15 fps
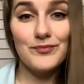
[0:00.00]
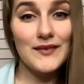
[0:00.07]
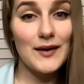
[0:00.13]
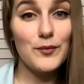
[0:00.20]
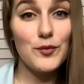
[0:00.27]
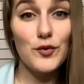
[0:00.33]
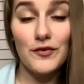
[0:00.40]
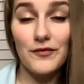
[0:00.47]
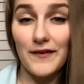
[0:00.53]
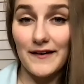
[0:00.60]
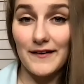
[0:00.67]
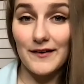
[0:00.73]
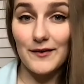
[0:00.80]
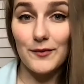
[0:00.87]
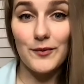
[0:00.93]
a book
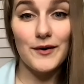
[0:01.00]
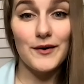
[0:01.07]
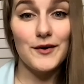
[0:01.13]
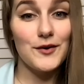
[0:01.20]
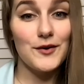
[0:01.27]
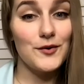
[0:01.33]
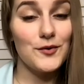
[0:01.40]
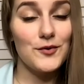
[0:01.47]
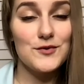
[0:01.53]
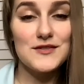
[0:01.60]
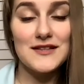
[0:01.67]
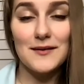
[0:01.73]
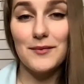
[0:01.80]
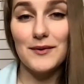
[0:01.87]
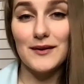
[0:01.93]
fair where you
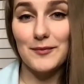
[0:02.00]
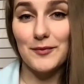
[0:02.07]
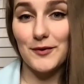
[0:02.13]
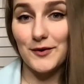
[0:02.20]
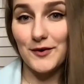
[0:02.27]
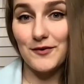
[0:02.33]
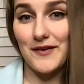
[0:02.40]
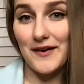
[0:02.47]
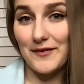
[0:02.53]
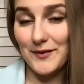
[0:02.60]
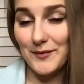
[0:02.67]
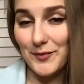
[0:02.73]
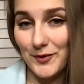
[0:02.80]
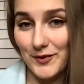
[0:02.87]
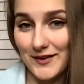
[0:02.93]
stumbled upon your
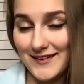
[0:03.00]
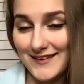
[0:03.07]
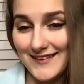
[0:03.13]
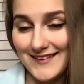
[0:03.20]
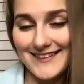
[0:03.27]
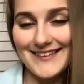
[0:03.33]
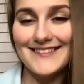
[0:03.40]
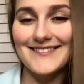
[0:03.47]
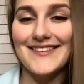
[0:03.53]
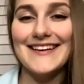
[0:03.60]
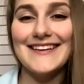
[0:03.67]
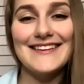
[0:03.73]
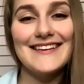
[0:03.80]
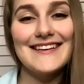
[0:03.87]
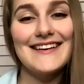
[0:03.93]
favorite book,
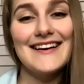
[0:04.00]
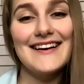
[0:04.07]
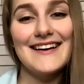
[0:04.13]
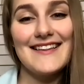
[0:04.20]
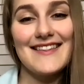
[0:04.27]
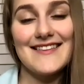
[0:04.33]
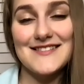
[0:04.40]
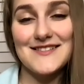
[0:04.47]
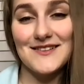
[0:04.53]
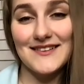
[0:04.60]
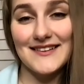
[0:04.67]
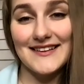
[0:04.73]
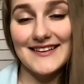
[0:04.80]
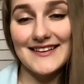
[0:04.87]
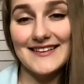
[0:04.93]
right? And this all
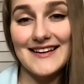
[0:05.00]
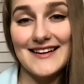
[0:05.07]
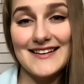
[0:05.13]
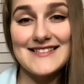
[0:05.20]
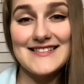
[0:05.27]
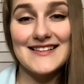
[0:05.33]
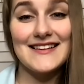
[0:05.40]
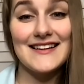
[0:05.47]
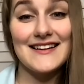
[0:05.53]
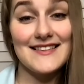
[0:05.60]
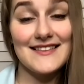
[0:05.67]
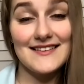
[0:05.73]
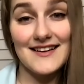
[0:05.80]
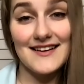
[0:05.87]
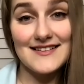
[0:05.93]
like connect
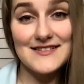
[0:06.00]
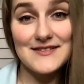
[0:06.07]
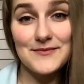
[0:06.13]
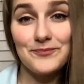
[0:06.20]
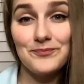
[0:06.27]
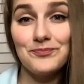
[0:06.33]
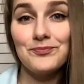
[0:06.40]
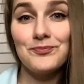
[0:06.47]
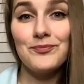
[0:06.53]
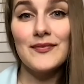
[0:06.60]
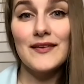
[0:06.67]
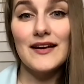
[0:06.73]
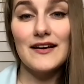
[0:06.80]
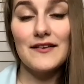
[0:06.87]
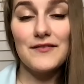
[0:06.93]
the dots.
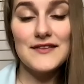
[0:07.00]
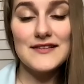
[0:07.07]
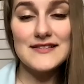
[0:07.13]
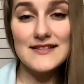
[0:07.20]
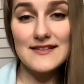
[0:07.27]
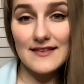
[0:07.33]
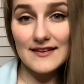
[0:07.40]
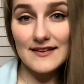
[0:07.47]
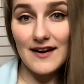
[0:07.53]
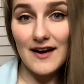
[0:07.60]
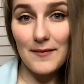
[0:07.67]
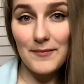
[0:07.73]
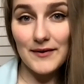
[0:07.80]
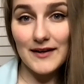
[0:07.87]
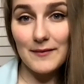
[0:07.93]
If this is the
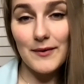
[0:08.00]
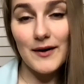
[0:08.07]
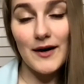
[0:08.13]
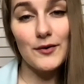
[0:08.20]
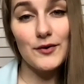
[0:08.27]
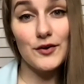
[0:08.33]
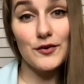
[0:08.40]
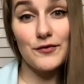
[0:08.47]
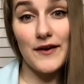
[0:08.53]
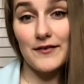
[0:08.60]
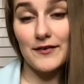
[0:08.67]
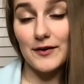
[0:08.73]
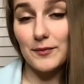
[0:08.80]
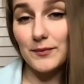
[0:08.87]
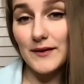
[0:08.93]
topic about your
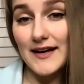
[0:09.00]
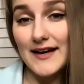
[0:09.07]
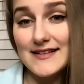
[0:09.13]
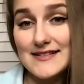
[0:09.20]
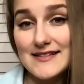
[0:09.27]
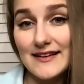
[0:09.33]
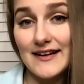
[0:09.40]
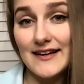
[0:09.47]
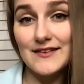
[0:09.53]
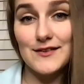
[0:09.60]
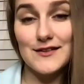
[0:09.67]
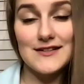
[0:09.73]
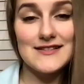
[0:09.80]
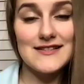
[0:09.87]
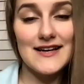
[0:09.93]
favorite place, again, you
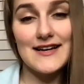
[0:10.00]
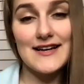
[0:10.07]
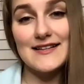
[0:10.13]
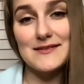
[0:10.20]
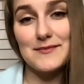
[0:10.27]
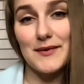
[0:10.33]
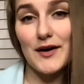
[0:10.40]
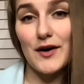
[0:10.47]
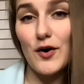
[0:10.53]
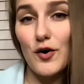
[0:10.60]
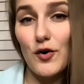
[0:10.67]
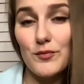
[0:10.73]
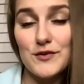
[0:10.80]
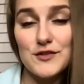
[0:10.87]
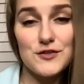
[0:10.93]
can say, it's my
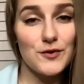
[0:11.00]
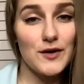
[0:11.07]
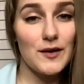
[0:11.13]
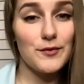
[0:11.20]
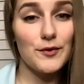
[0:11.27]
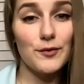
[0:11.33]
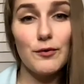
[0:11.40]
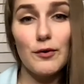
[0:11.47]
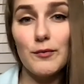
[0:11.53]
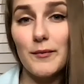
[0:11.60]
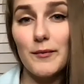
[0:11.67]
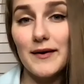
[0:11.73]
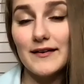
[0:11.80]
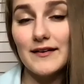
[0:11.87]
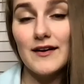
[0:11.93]
home, describe your room a
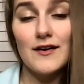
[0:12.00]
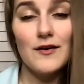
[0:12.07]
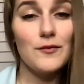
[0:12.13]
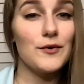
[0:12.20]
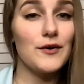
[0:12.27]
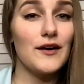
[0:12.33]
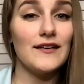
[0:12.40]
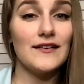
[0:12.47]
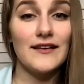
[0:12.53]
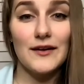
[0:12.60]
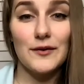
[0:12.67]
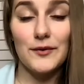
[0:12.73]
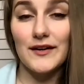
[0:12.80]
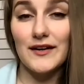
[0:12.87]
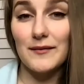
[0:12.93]
bit, or I
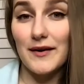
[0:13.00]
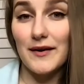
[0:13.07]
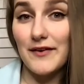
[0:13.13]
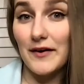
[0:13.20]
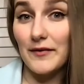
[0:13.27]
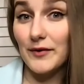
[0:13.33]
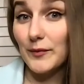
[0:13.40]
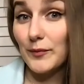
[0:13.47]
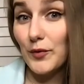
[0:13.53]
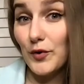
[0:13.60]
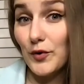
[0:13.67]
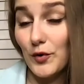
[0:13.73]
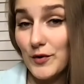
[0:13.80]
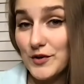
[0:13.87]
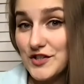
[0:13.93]
like reading my favorite
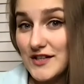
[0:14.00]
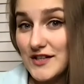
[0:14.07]
book, which